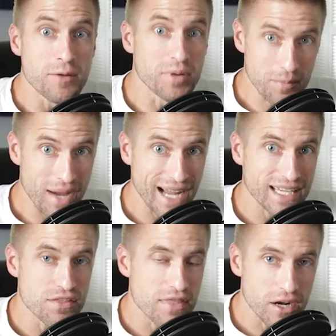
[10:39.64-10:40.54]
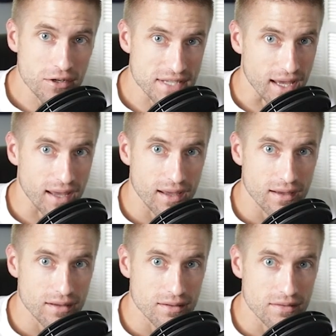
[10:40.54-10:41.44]
But back in their
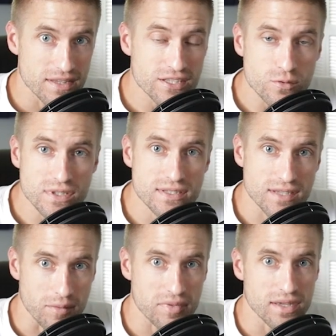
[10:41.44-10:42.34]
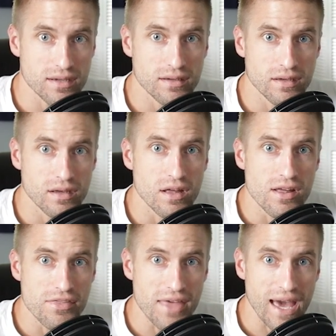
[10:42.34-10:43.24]
day, this was something
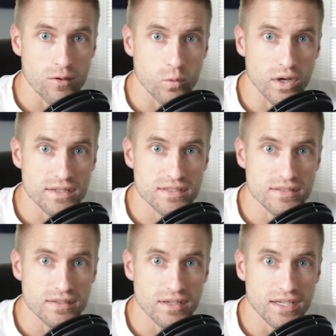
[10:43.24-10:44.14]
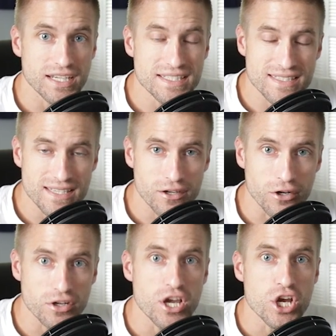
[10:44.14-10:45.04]
that was
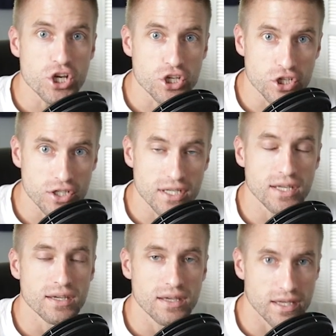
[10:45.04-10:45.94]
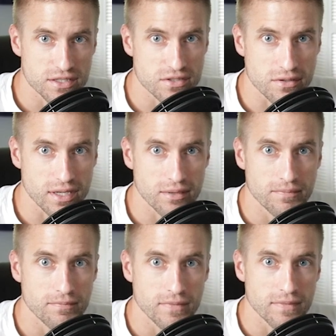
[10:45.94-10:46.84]
considered good history.
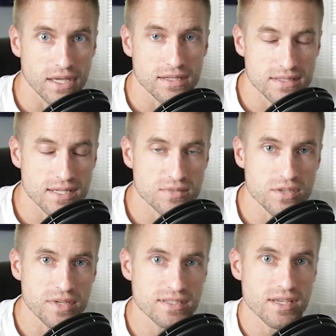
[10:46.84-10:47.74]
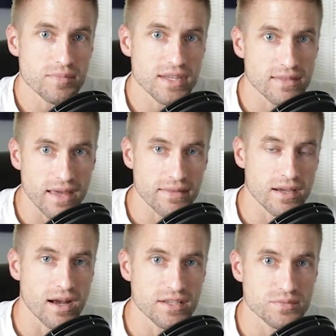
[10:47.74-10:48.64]
And it seems to be something that
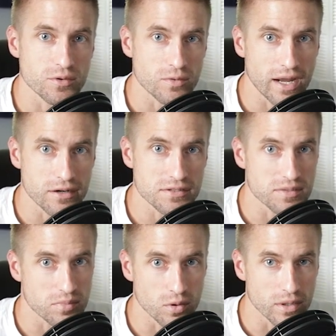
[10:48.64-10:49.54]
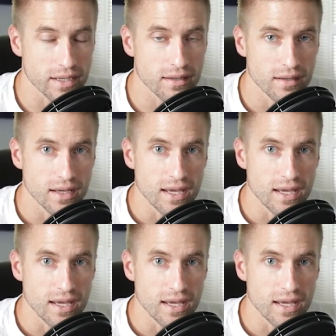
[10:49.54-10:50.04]
the gospel writers employed.